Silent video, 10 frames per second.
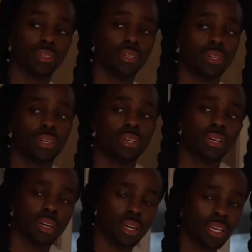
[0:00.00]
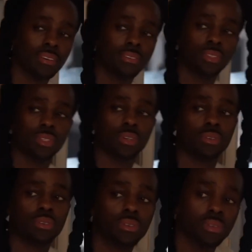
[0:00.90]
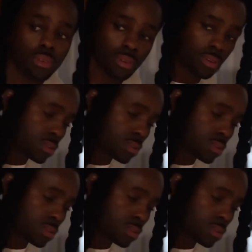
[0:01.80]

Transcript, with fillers: I ain't wanna leave, but my